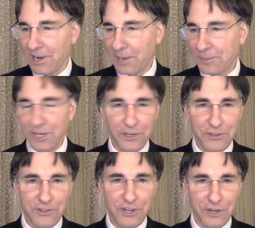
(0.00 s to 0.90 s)
I'm going to
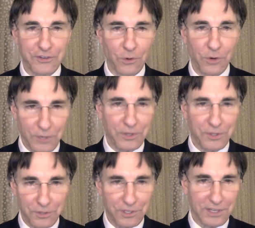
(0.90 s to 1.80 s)
share a story with
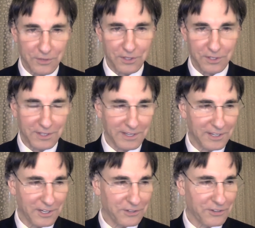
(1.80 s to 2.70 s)
you to give
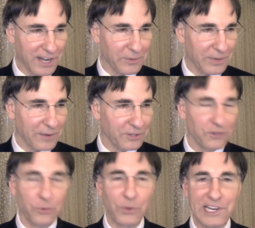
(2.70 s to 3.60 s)
an understanding. When I was
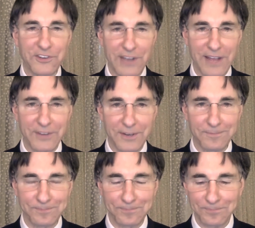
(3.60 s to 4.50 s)
27,